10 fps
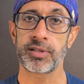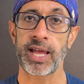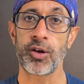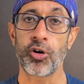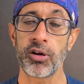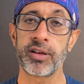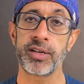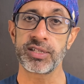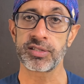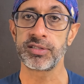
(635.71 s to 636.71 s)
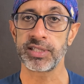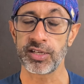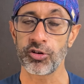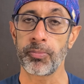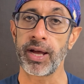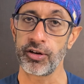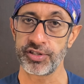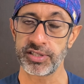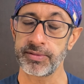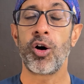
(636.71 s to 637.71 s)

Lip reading: and alterations in your biology.